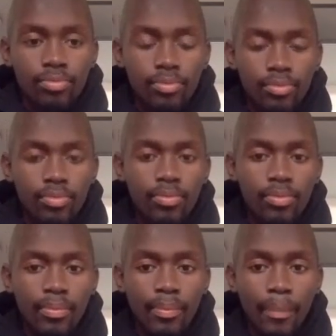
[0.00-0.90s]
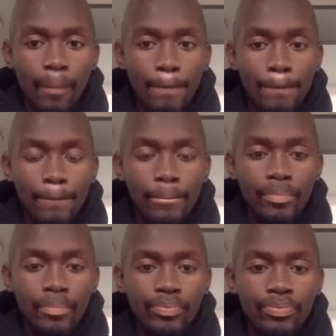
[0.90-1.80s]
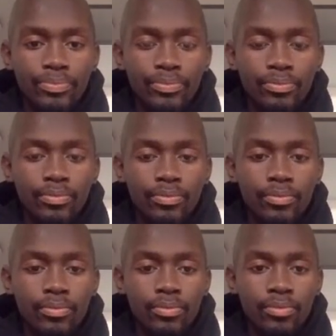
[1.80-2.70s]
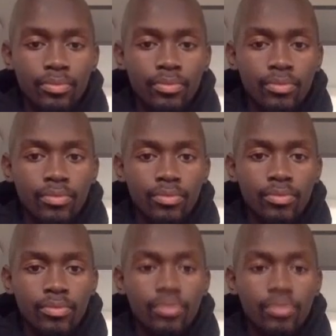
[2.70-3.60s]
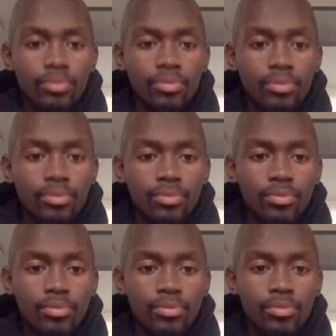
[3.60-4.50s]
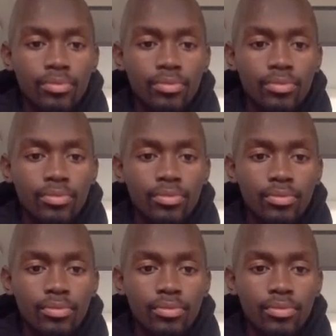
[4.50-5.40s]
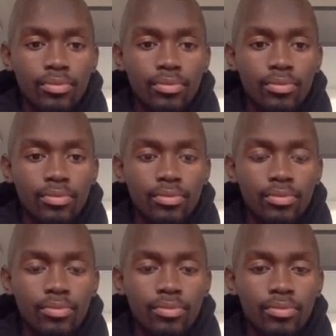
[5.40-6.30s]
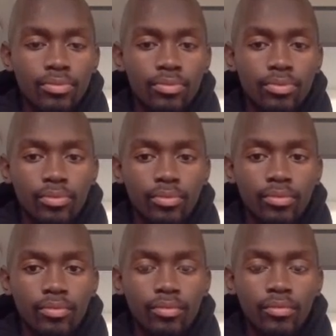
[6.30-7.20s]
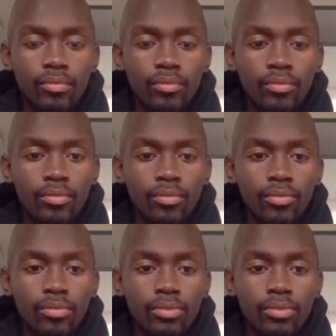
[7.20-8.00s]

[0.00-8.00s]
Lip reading: (silent)